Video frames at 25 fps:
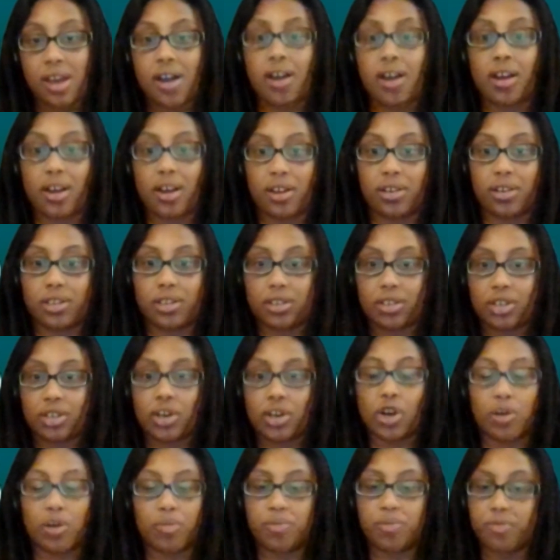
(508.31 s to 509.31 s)
uh,
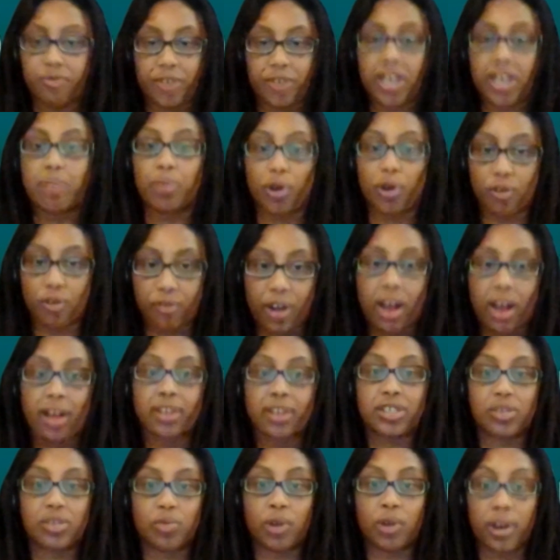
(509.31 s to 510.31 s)
curb fake
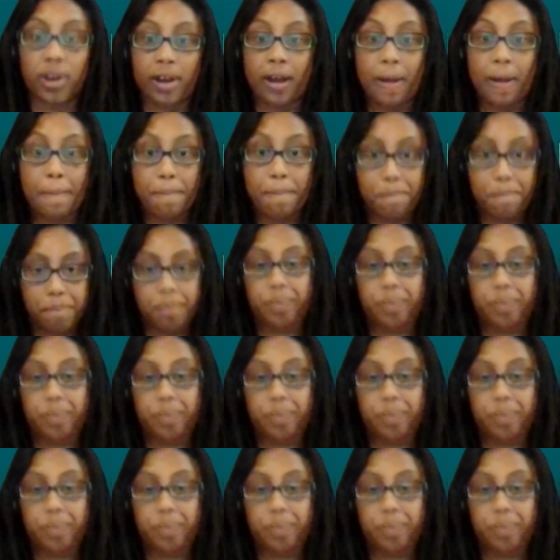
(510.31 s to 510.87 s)
profiles and whatnot.